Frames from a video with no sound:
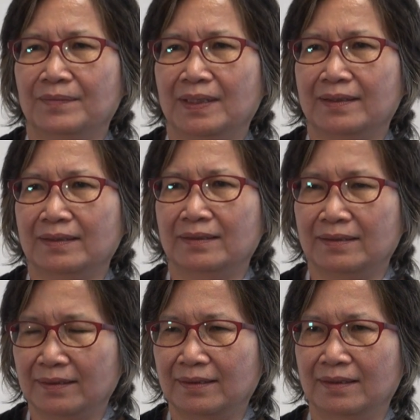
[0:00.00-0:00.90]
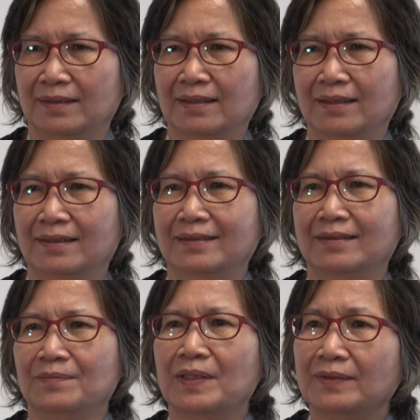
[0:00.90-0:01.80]
because it's
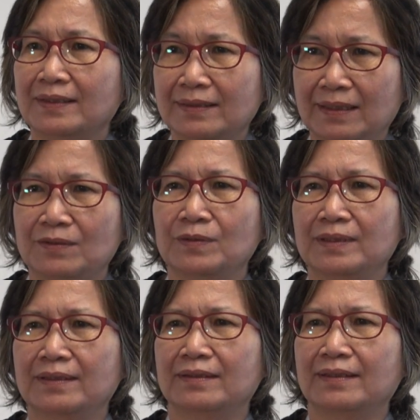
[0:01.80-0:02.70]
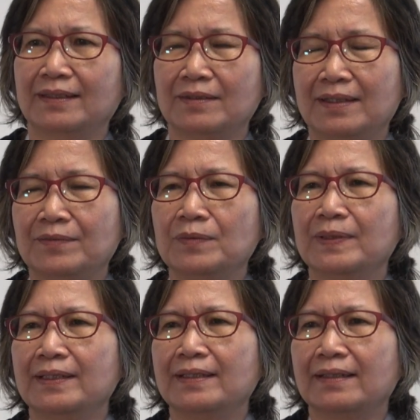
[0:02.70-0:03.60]
it's a multi-stakeholder that
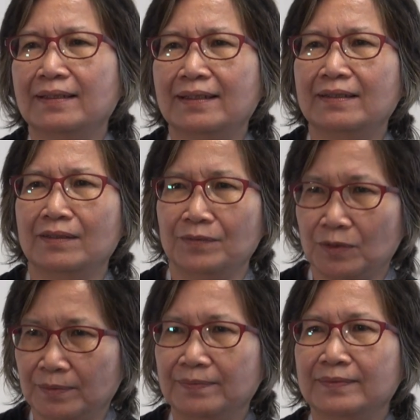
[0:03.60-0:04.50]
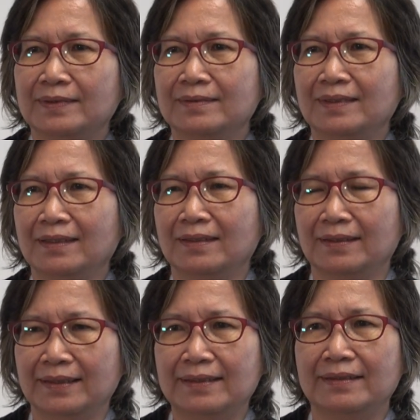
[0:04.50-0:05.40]
everybody can get involved in
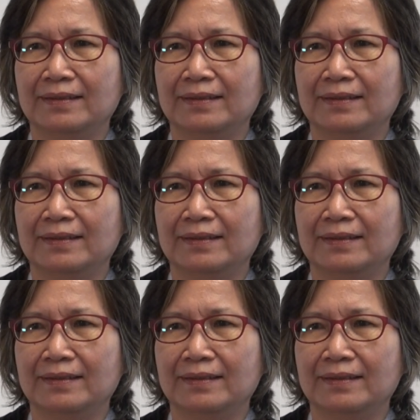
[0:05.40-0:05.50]
the de